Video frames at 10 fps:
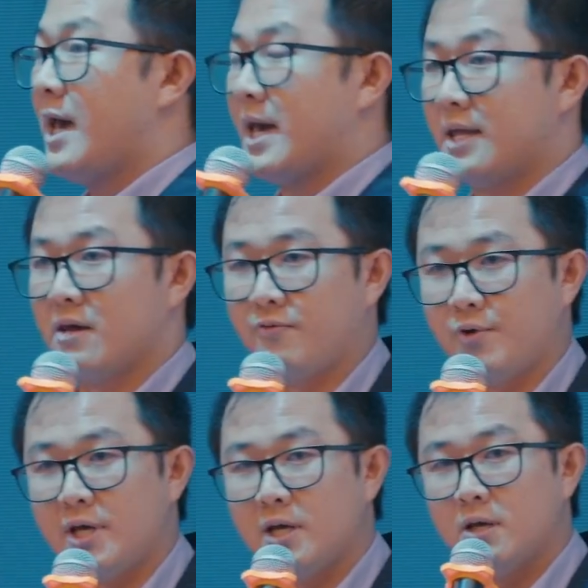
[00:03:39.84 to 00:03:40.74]
and
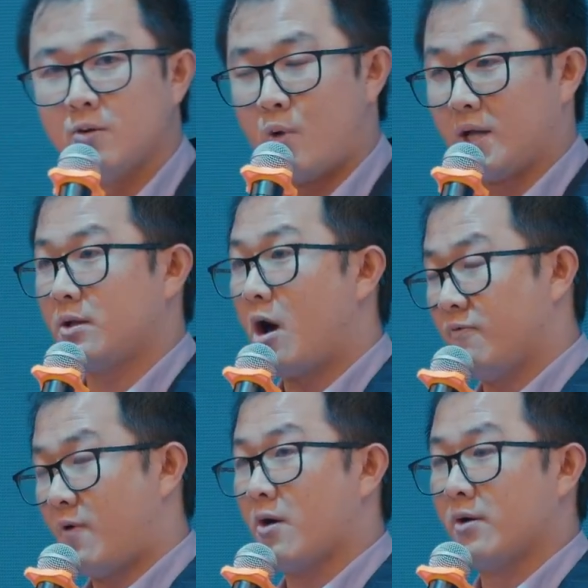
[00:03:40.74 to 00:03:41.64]
every one
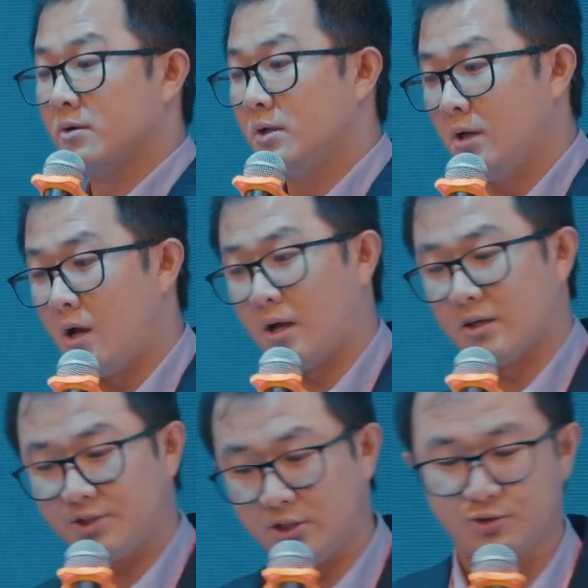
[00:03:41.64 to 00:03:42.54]
of our
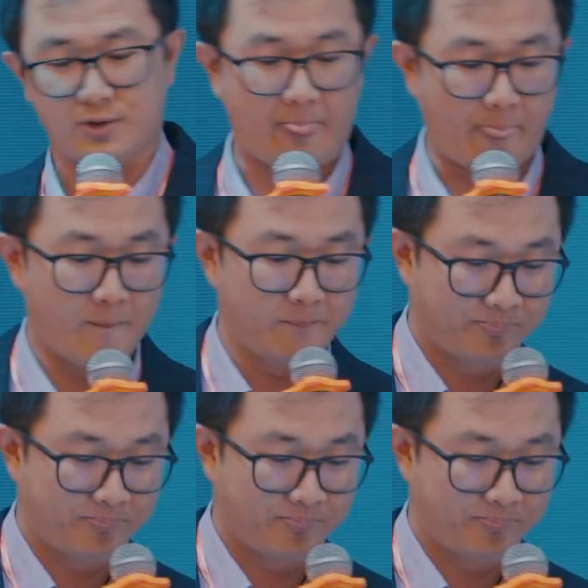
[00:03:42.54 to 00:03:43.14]
children.